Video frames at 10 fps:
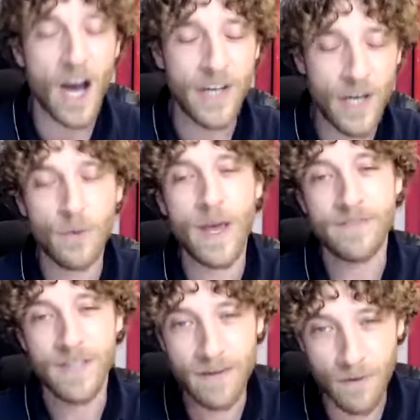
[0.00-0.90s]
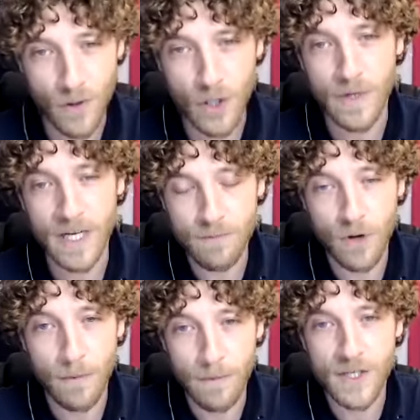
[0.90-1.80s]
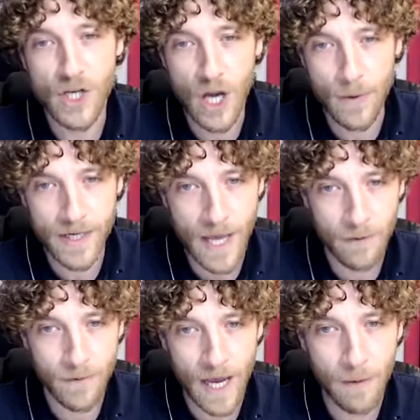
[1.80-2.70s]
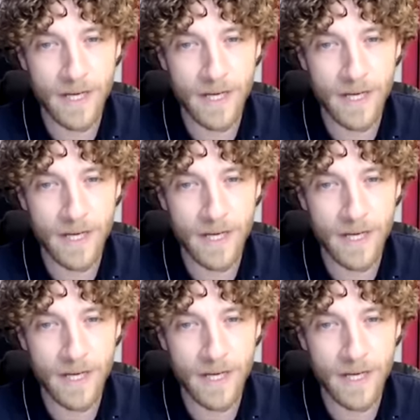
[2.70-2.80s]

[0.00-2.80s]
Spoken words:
I know that we have Deliveroo and it's probably slowing down now,